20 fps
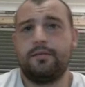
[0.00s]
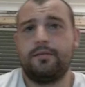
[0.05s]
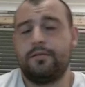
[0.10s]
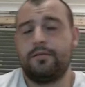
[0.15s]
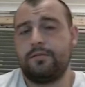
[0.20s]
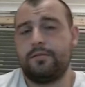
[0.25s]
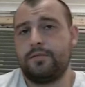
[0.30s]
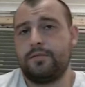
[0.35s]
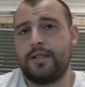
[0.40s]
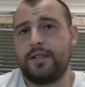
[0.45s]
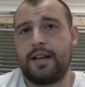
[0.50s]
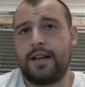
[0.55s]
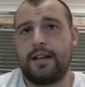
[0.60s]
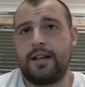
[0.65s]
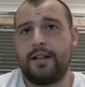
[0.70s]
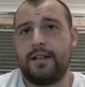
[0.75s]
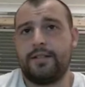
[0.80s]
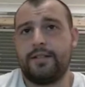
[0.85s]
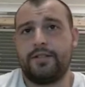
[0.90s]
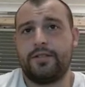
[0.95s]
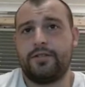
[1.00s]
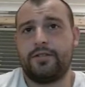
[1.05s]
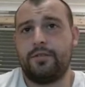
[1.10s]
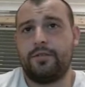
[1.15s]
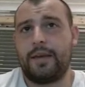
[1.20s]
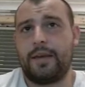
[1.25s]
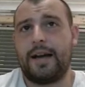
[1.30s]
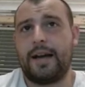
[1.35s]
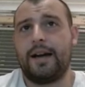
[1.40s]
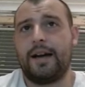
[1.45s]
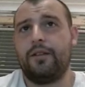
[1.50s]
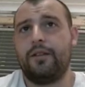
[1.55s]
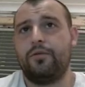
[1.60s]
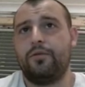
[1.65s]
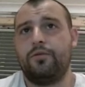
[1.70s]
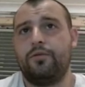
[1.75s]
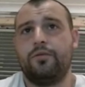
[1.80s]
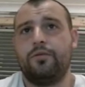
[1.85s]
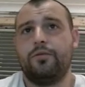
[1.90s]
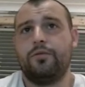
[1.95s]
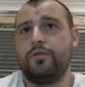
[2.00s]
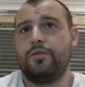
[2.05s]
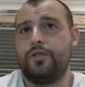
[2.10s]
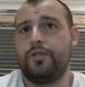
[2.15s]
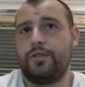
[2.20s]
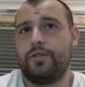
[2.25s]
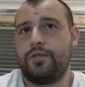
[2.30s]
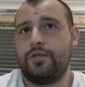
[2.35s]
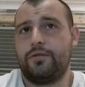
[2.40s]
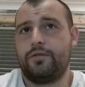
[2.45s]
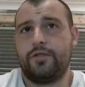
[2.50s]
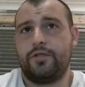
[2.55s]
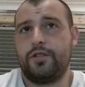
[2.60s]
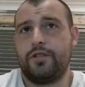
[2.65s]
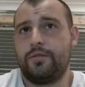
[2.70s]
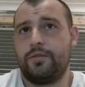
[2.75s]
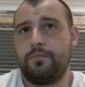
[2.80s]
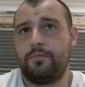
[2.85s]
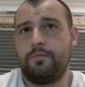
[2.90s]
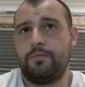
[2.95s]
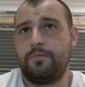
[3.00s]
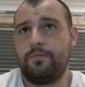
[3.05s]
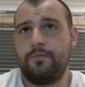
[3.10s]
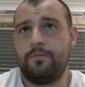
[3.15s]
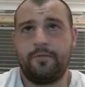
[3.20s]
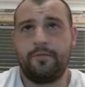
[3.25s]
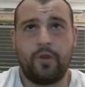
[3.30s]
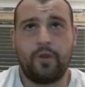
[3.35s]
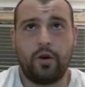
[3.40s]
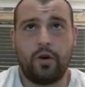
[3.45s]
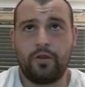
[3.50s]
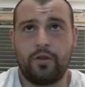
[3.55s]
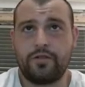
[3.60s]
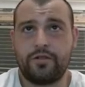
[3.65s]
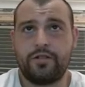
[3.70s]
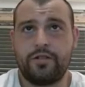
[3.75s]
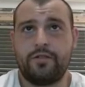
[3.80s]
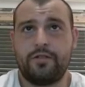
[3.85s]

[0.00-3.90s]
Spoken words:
Tal has somehow just forced